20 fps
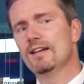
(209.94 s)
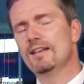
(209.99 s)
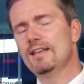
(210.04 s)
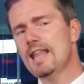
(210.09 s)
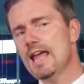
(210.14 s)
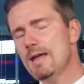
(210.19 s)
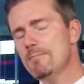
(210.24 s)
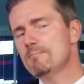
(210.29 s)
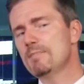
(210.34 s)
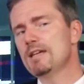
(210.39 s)

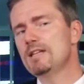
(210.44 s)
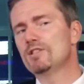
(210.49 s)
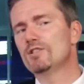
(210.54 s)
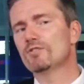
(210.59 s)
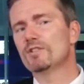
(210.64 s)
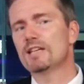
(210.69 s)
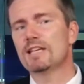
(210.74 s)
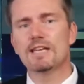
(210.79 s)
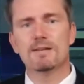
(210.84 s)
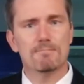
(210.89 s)
Net
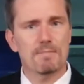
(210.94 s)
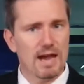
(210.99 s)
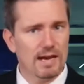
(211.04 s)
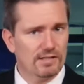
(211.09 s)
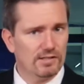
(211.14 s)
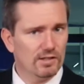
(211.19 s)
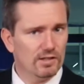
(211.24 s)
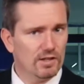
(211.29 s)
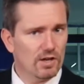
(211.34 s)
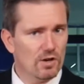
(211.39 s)
metering in
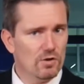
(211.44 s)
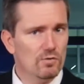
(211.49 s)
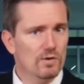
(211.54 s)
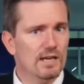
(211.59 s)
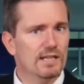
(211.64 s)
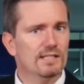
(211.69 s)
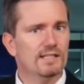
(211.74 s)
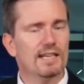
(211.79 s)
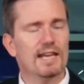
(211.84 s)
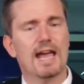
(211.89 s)
Mexico
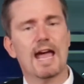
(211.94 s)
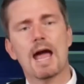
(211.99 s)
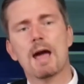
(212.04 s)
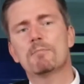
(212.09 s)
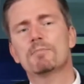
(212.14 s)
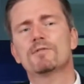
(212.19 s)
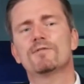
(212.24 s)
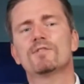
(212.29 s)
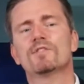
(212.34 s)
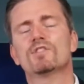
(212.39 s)
is
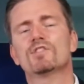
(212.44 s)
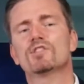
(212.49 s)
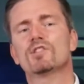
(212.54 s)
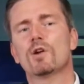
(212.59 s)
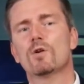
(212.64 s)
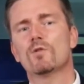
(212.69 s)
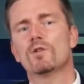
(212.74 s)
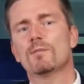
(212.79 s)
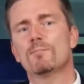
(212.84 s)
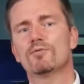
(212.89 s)
capped for
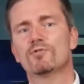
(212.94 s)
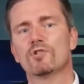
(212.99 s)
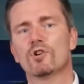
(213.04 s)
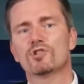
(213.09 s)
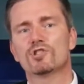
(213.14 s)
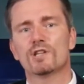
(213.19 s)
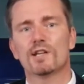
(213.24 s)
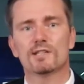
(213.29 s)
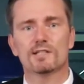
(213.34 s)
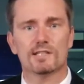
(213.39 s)
solar
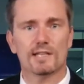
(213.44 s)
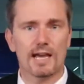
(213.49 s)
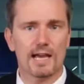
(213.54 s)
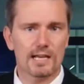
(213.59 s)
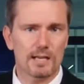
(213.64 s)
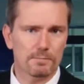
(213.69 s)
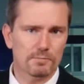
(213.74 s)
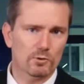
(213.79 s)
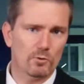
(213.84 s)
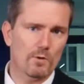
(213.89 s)
projects
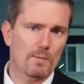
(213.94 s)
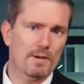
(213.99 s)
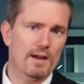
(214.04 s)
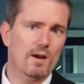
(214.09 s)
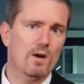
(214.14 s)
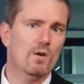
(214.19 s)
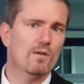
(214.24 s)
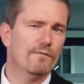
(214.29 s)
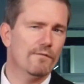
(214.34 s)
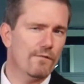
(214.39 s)
at up to
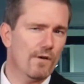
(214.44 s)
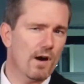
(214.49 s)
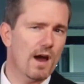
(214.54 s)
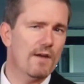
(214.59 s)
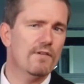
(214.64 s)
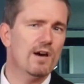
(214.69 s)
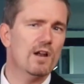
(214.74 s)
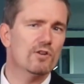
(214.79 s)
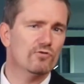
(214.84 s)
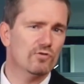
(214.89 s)
about
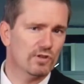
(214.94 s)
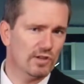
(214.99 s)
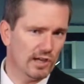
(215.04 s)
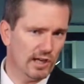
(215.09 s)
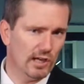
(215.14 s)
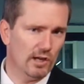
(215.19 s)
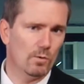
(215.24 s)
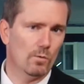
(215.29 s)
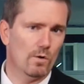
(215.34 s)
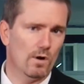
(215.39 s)
500
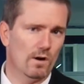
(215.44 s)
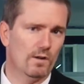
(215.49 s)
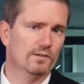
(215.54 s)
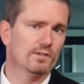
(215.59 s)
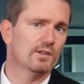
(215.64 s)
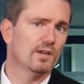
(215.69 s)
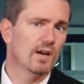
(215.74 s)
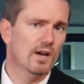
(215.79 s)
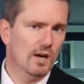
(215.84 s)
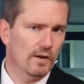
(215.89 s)

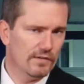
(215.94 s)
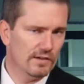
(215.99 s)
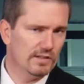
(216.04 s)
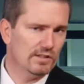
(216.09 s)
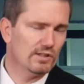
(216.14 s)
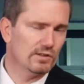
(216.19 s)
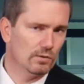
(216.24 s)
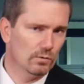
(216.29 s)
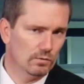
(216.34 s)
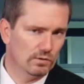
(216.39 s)
kilowatts of
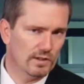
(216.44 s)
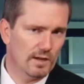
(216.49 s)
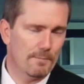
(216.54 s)
installed